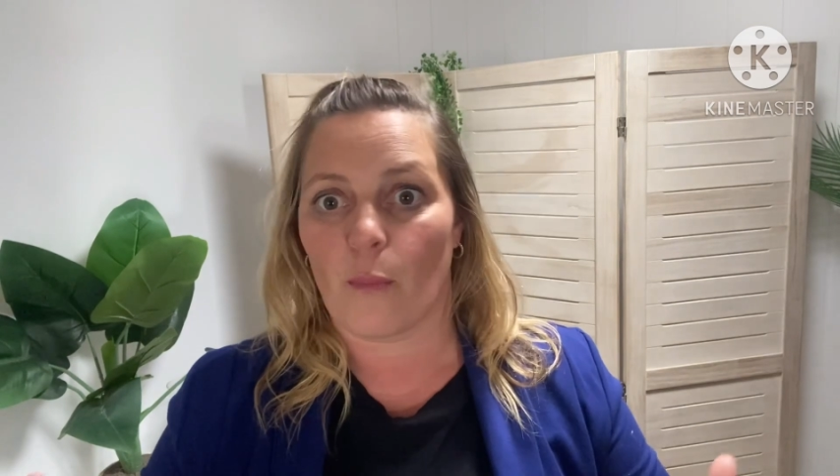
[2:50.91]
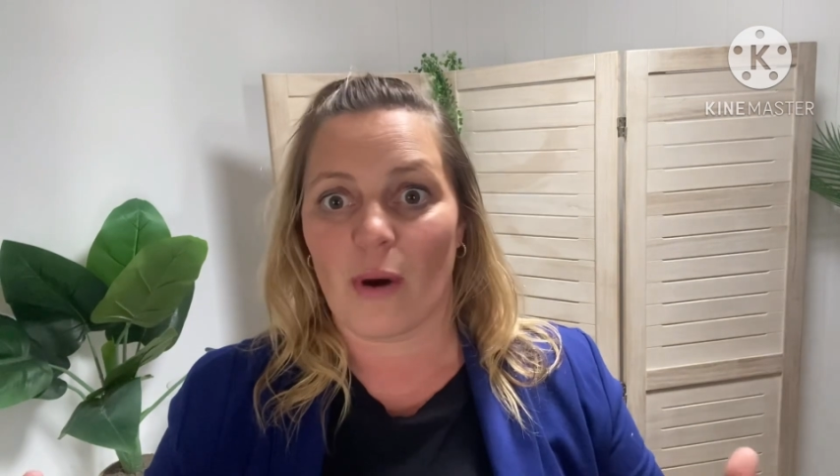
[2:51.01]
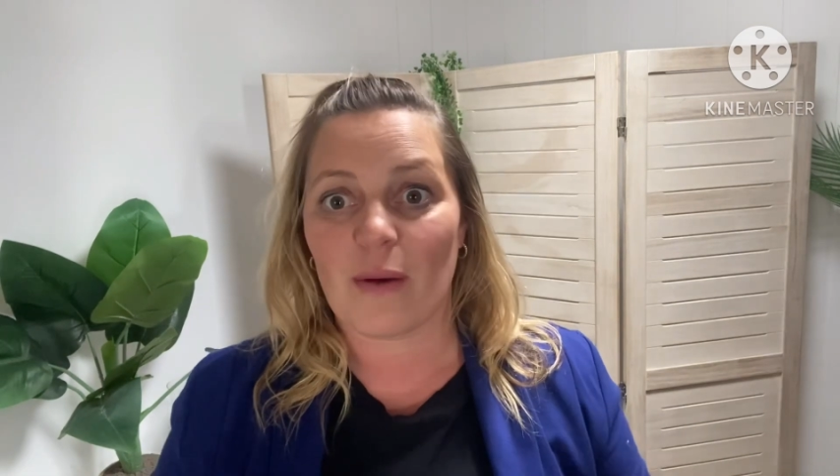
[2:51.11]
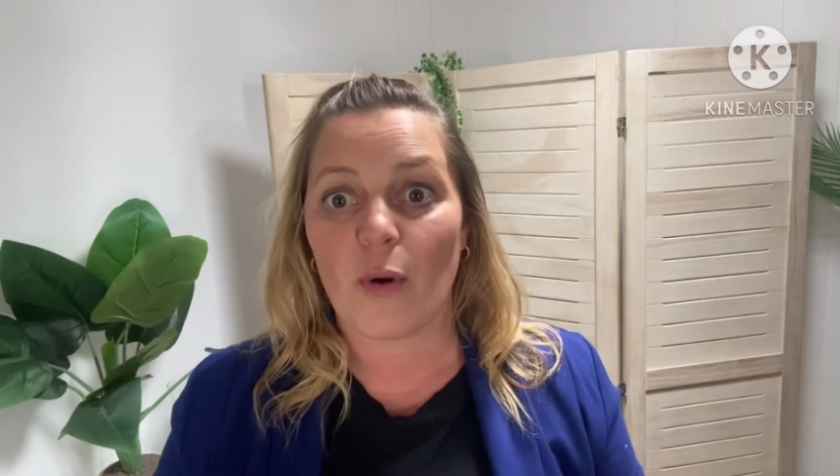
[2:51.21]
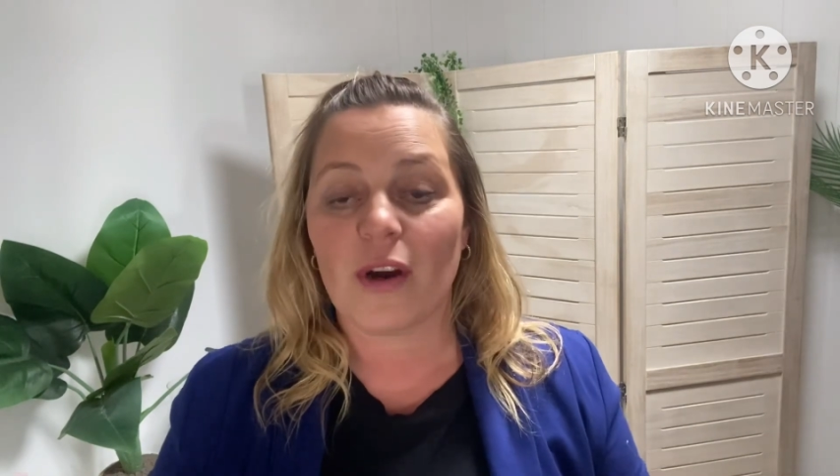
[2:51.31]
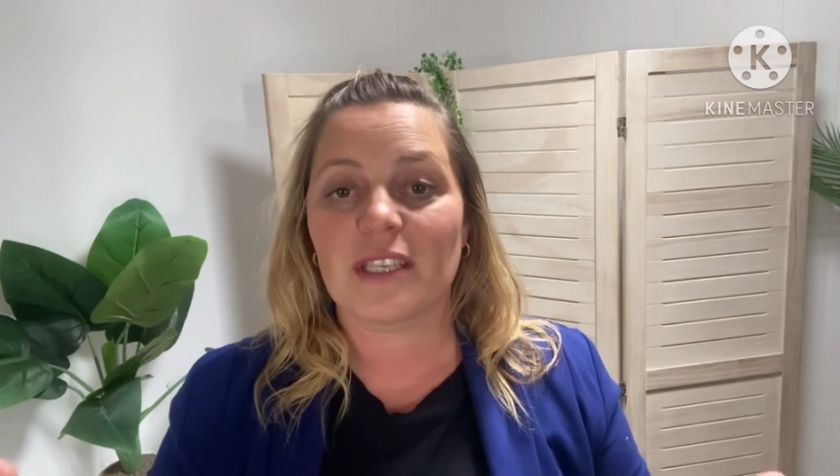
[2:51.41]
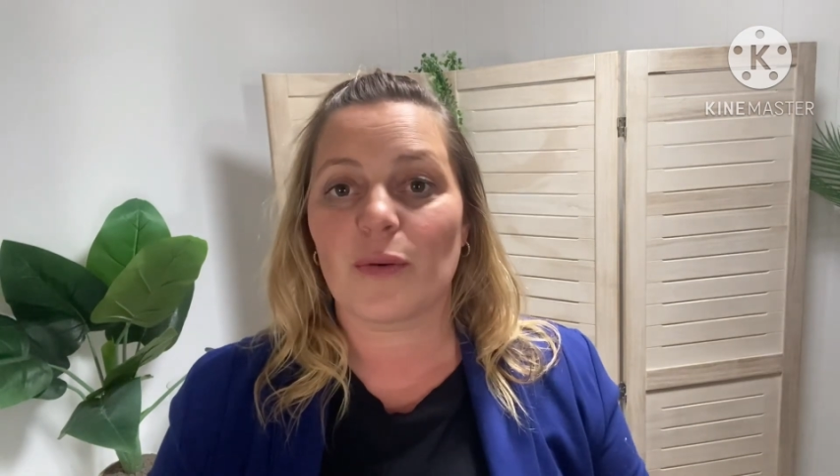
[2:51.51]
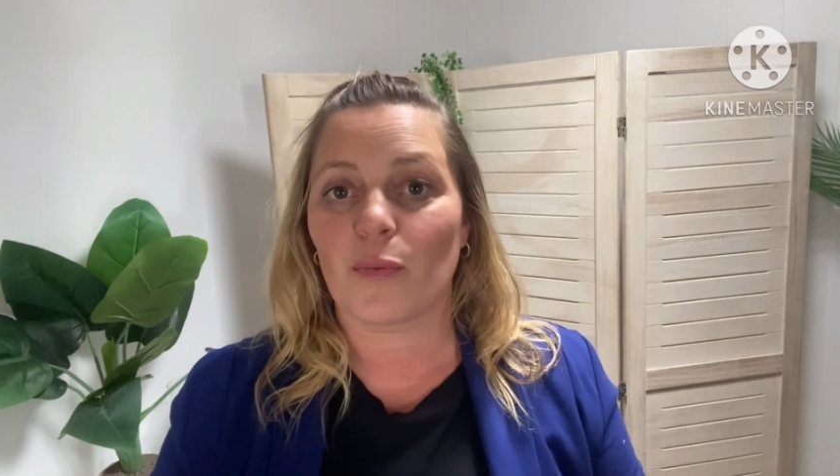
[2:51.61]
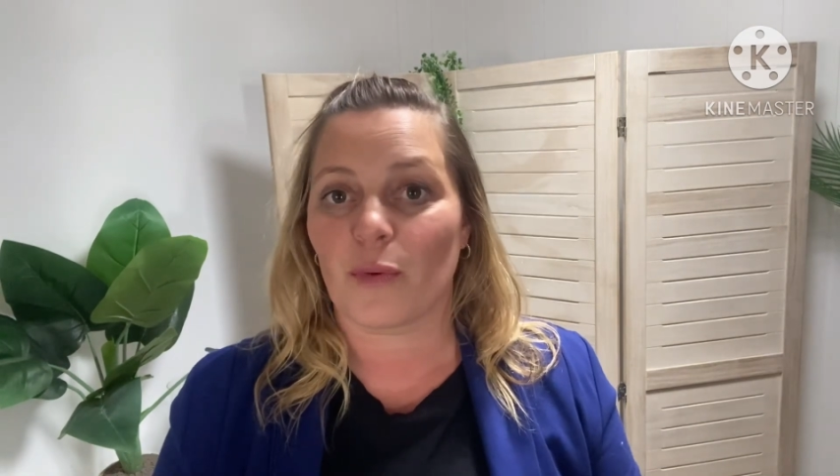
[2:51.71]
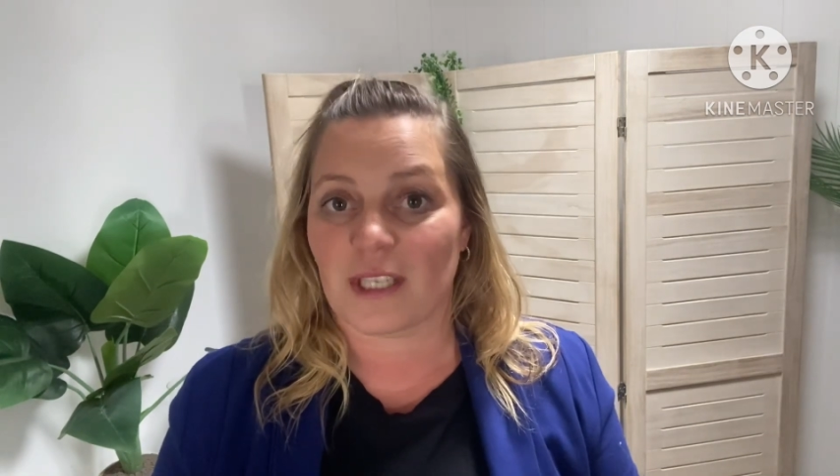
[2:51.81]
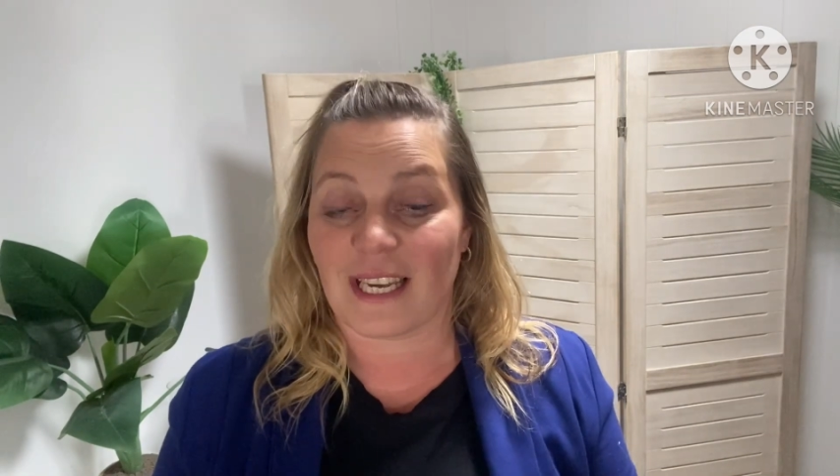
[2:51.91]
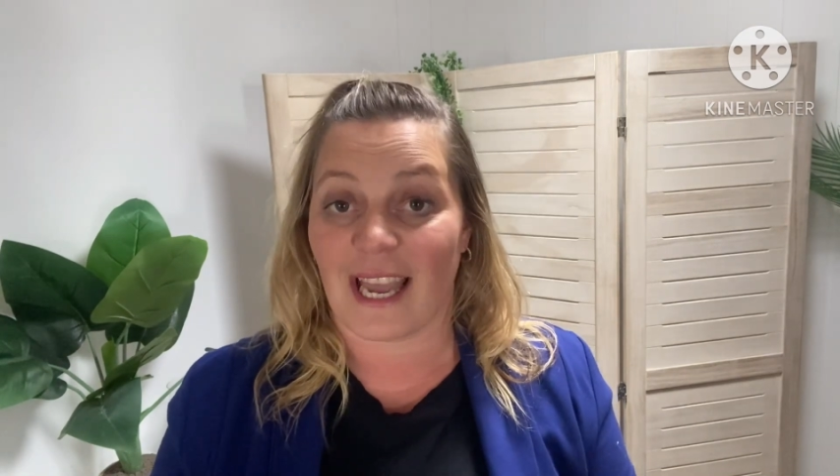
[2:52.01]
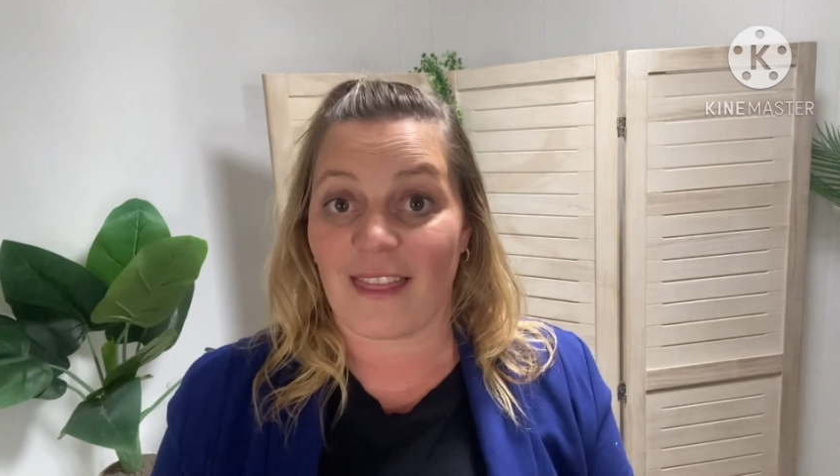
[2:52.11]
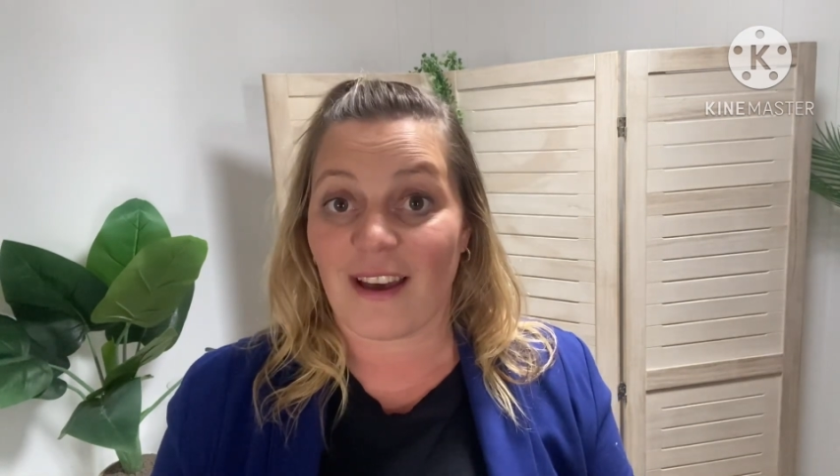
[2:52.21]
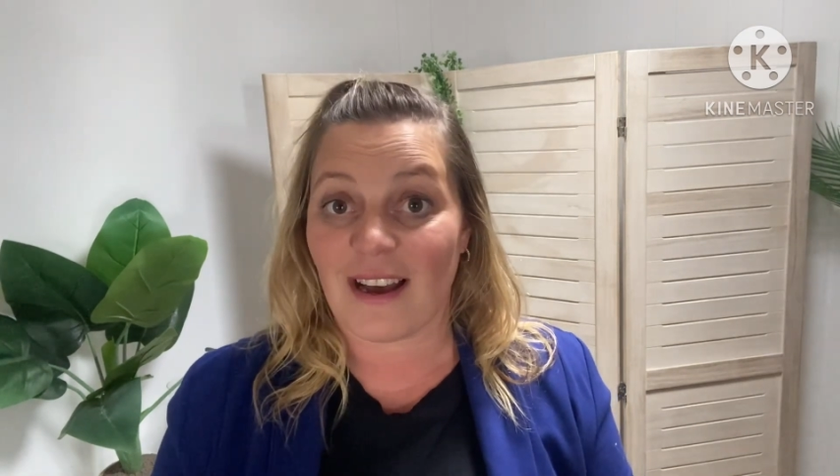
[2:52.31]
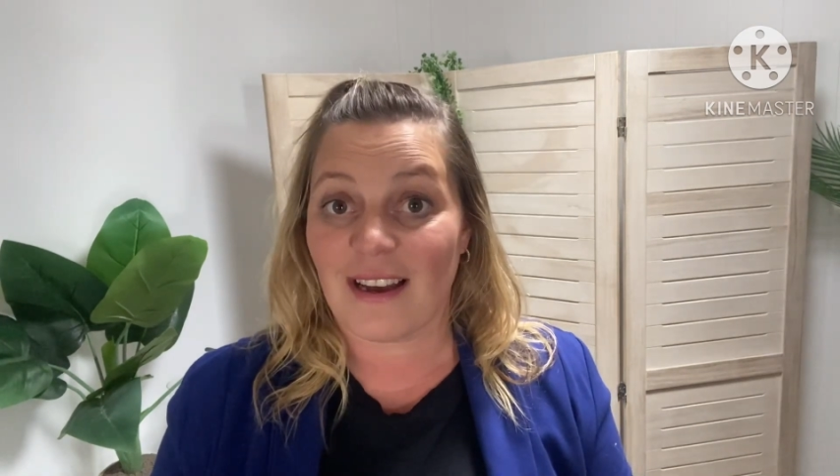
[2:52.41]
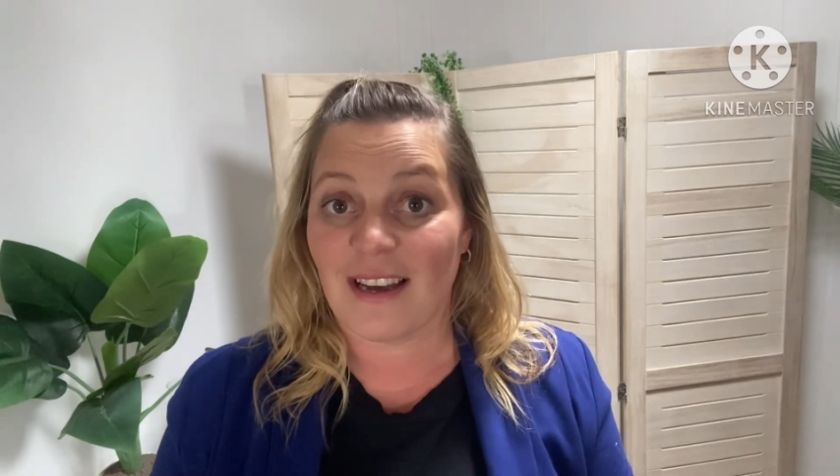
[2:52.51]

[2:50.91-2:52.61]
we work together